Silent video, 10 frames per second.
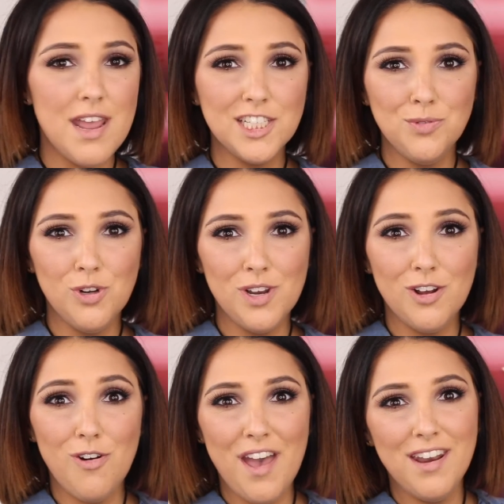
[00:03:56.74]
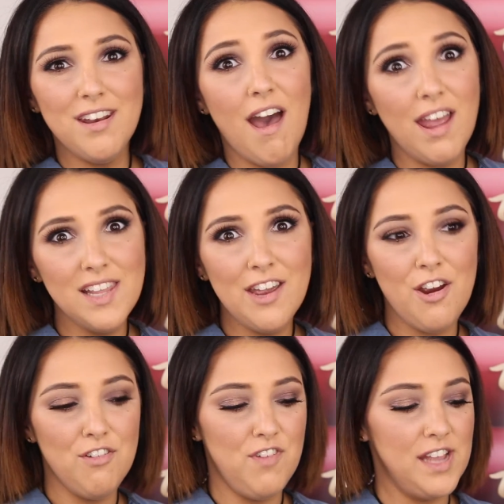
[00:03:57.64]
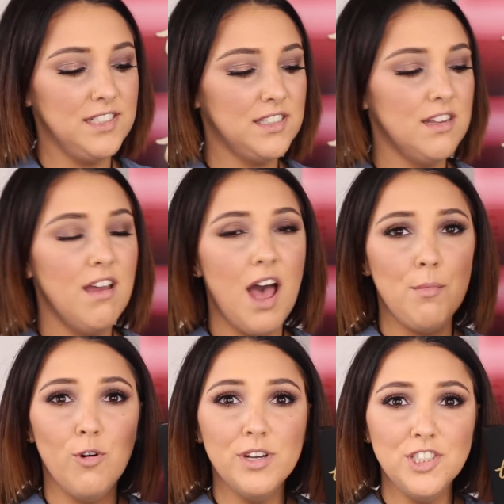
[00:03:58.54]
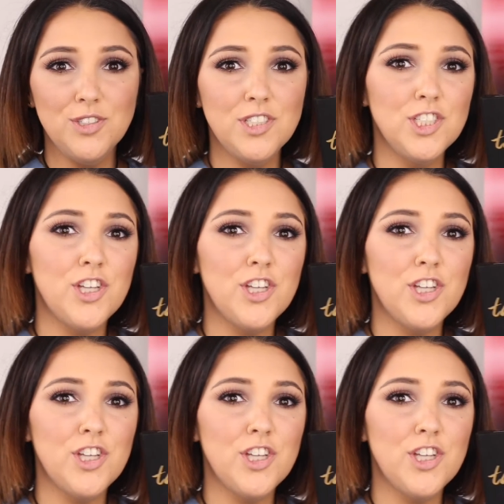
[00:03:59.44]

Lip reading: Next, we're going to go ahead and highlight our face. I'm going to use a